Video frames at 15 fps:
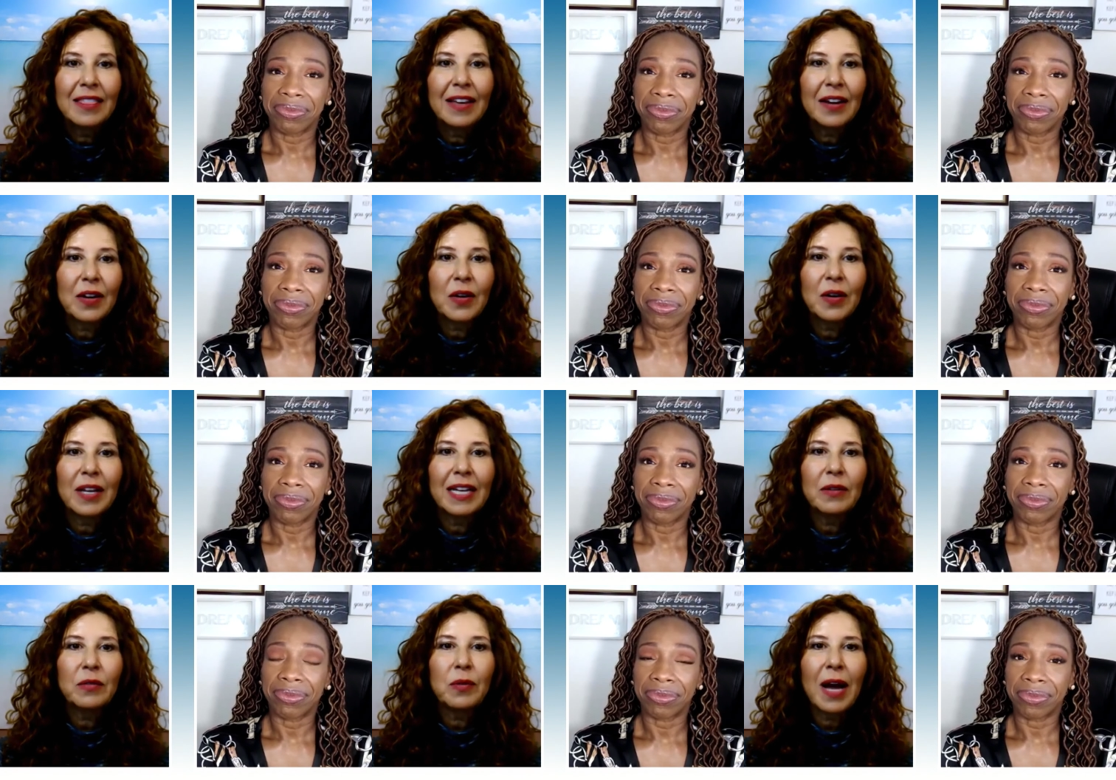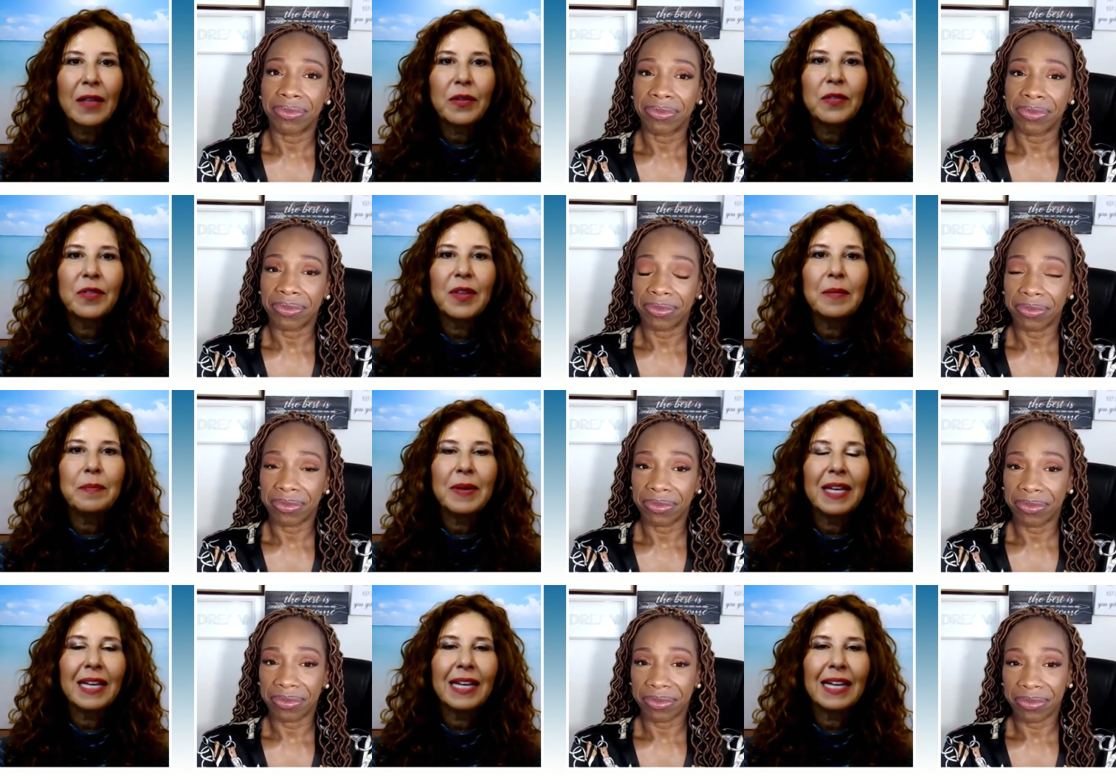Speaker 1: There, rather than
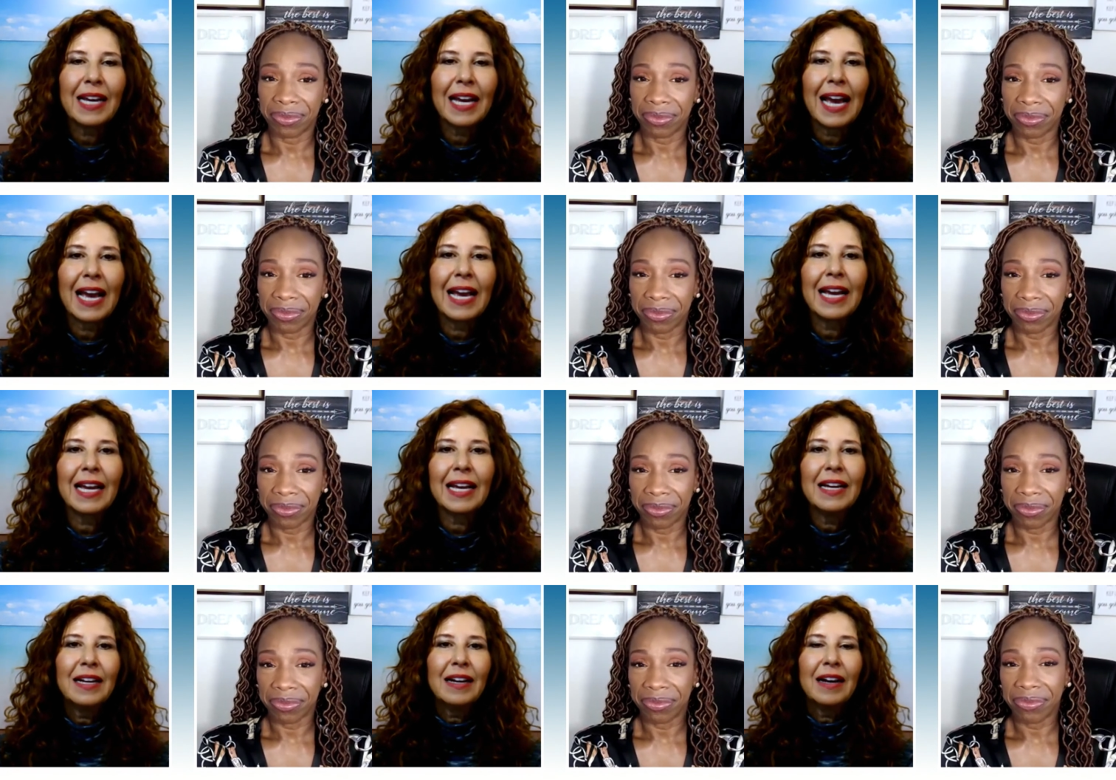being a